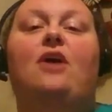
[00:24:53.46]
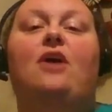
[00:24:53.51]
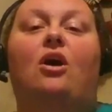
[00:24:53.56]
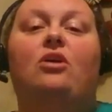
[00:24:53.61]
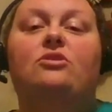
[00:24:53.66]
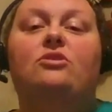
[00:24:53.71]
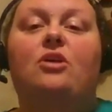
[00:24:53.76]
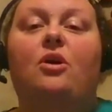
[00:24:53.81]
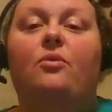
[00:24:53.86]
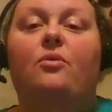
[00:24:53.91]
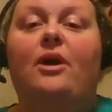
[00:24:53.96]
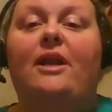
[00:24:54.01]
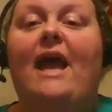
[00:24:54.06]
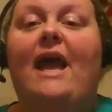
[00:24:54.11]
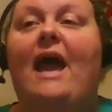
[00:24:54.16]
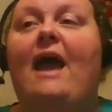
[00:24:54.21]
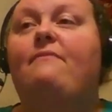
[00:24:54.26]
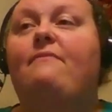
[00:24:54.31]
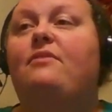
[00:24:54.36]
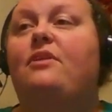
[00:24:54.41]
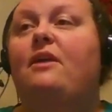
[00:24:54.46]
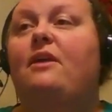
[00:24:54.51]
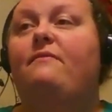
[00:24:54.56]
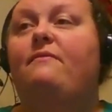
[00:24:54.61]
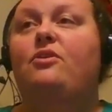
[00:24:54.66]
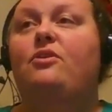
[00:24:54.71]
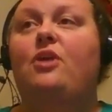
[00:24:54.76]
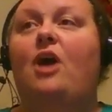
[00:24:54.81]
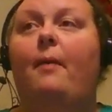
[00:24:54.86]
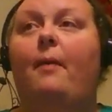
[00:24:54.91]
It's also going to give
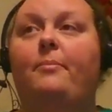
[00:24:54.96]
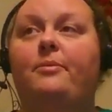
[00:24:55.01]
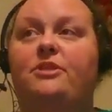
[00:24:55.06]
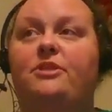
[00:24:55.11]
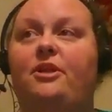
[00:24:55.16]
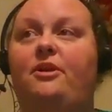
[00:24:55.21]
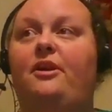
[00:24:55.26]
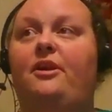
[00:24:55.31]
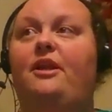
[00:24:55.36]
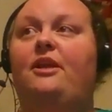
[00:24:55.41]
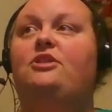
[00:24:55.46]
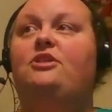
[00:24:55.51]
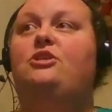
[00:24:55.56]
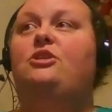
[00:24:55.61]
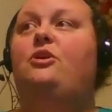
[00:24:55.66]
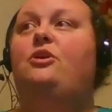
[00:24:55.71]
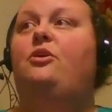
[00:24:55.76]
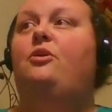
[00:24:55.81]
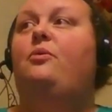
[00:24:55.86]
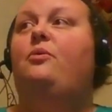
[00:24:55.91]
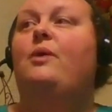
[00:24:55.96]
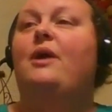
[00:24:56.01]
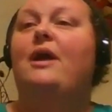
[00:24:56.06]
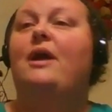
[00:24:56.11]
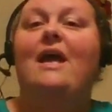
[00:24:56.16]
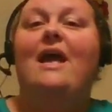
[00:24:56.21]
you the opportunity to